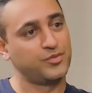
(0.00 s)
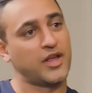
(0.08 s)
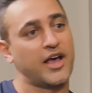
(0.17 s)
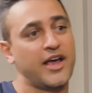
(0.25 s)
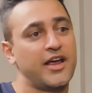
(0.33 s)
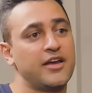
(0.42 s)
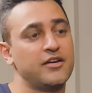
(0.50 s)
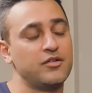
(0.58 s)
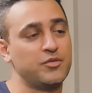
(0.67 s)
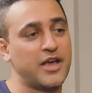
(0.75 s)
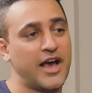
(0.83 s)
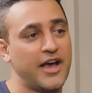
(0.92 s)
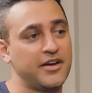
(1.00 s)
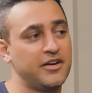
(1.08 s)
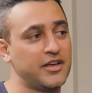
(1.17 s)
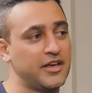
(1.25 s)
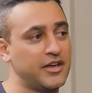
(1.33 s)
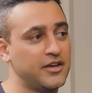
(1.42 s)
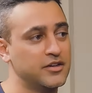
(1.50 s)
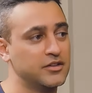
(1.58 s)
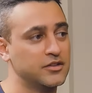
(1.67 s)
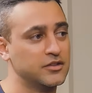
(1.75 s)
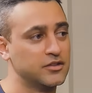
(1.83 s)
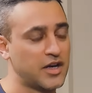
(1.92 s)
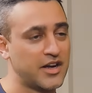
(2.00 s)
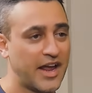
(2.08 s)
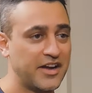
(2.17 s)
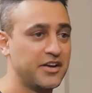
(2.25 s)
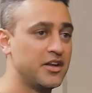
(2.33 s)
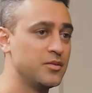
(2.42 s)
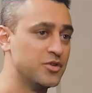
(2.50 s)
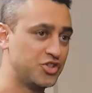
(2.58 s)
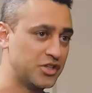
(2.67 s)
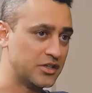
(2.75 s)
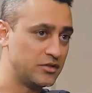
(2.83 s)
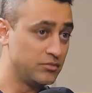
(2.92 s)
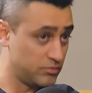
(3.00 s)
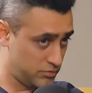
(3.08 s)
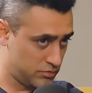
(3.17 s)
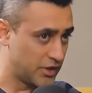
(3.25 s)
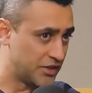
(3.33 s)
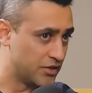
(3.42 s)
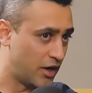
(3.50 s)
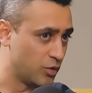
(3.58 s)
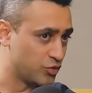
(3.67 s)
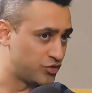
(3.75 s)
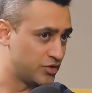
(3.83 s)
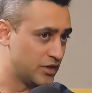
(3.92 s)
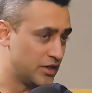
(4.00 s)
and we had an editing machine in the house.